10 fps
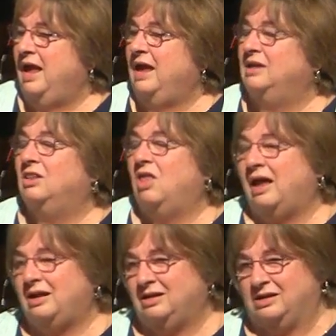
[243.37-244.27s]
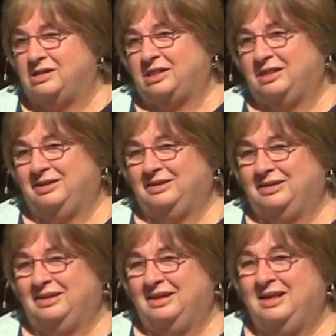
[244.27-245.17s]
And Linus
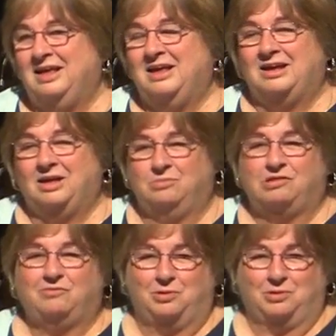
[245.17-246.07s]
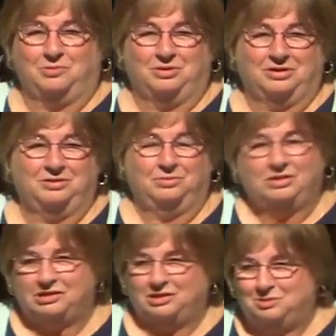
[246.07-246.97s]
comes forward
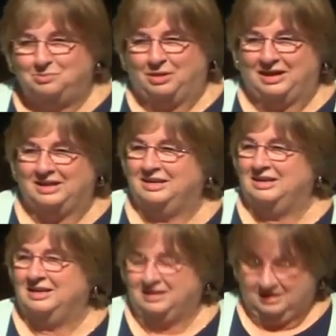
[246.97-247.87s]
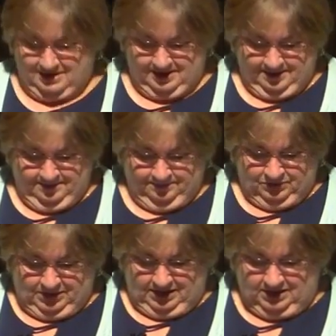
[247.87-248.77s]
with his little blanket
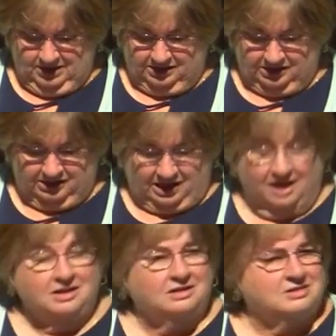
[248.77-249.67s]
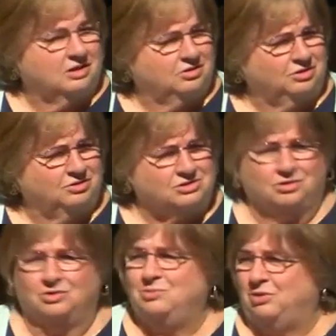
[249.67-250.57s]
and he says, I can tell you,
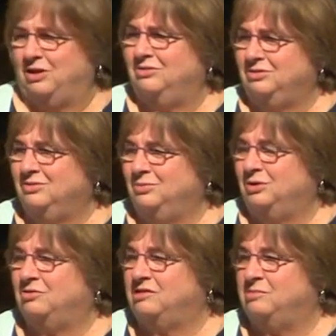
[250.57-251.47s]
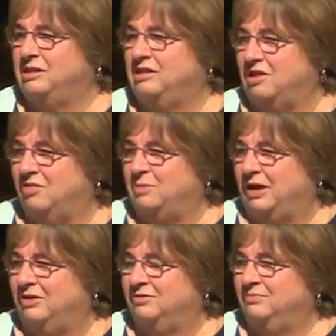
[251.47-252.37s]
Charlie Brown, what Christmas is all
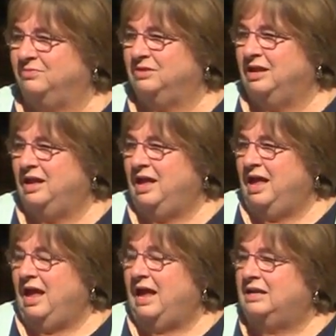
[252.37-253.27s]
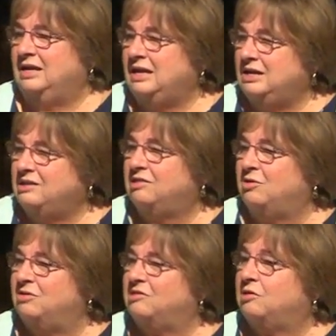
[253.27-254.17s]
about. And he
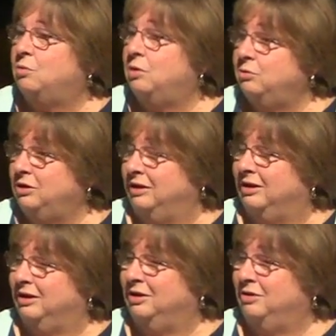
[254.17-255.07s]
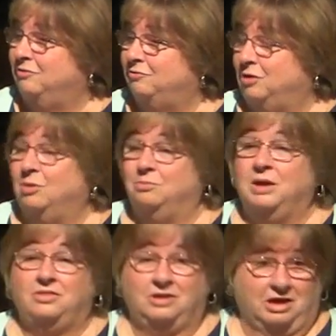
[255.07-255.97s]
starts quoting from
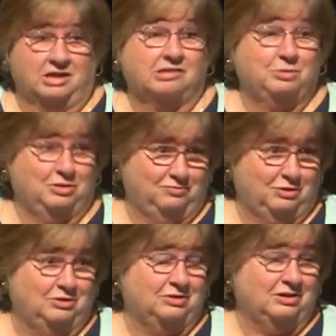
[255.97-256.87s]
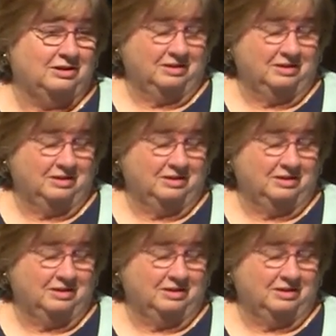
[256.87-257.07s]
the Gospel of Luke